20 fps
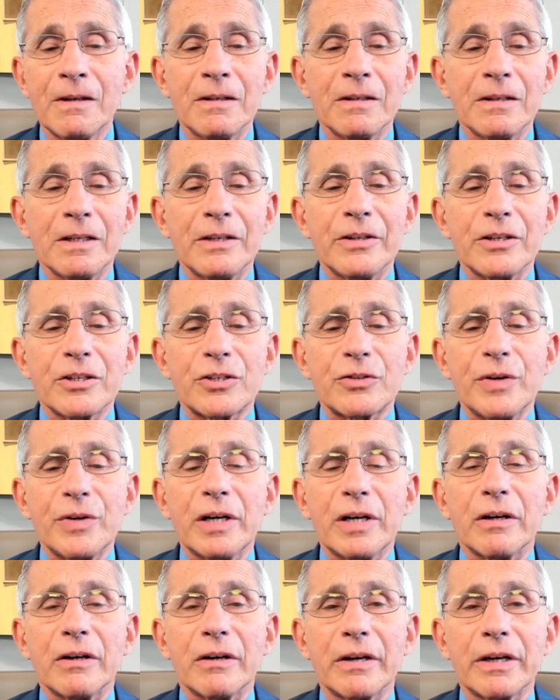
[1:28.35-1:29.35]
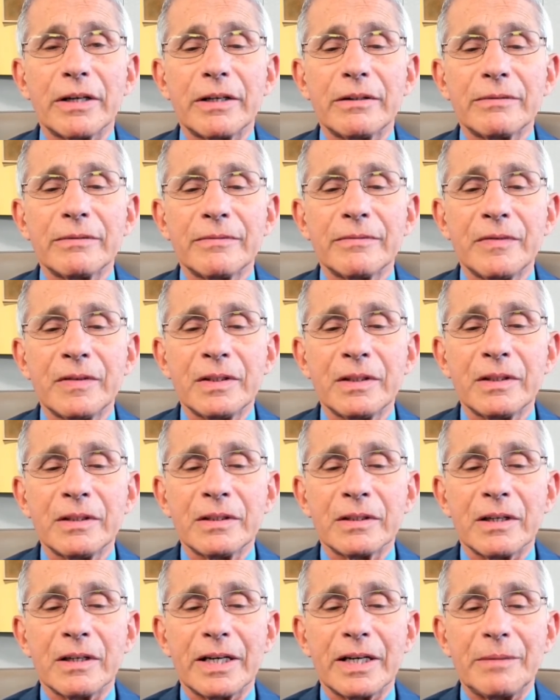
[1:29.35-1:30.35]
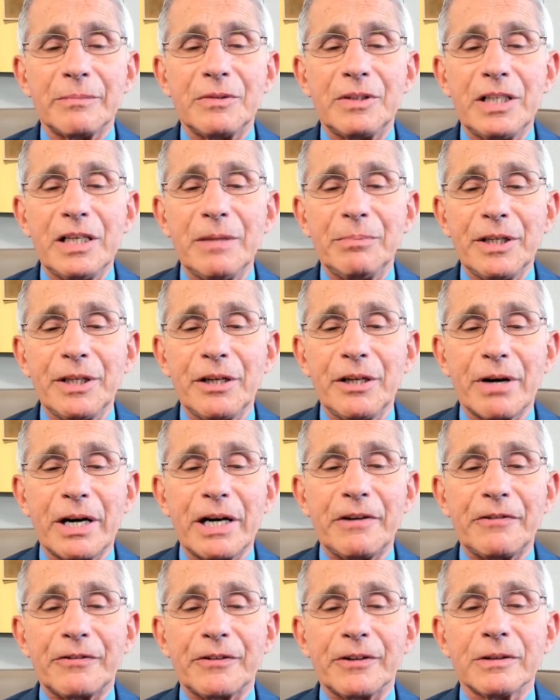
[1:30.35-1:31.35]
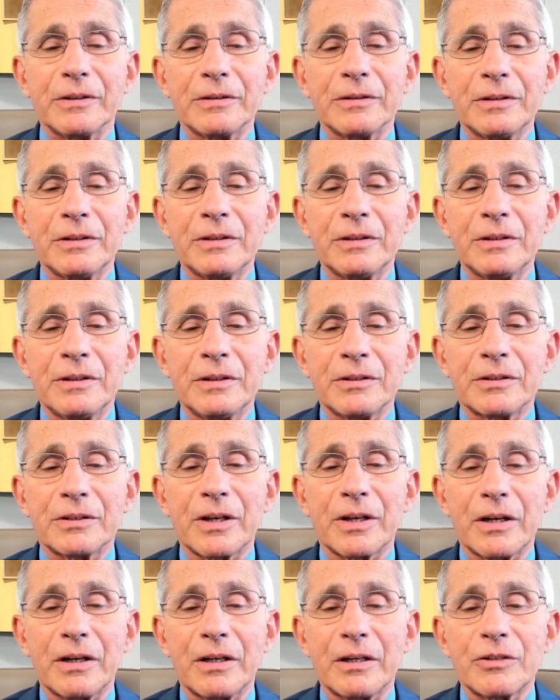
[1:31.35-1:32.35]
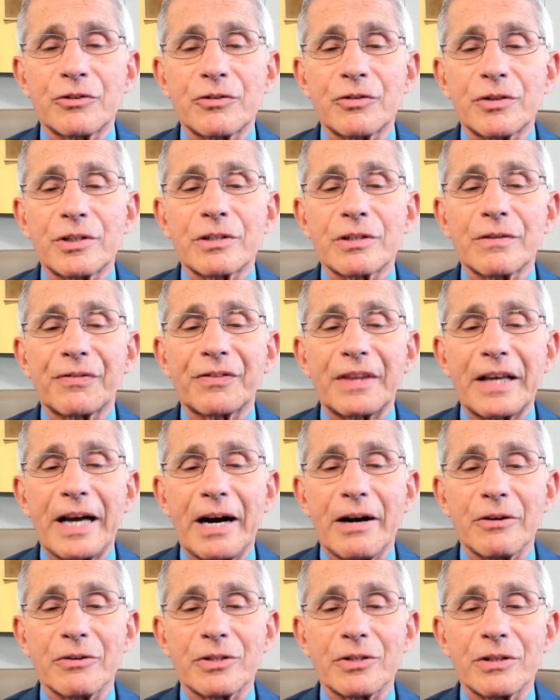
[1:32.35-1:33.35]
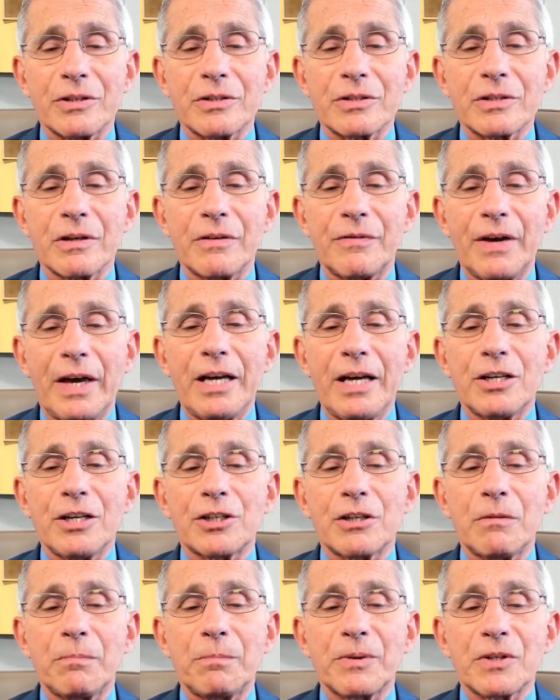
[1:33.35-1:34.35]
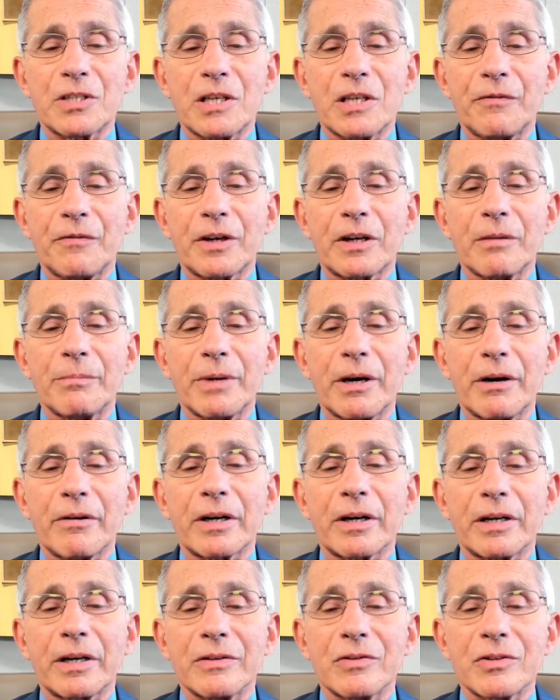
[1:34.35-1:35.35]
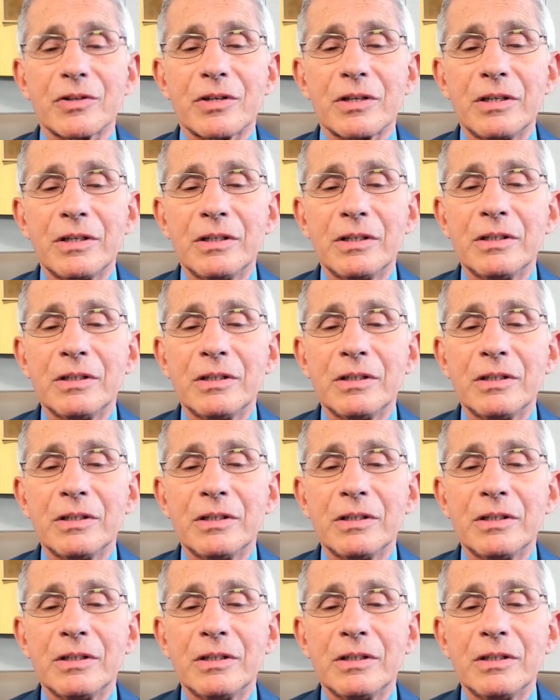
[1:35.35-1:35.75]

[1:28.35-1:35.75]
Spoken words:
In this regard, I am deeply grateful to the hundreds of thousands of Asian Pacific Americans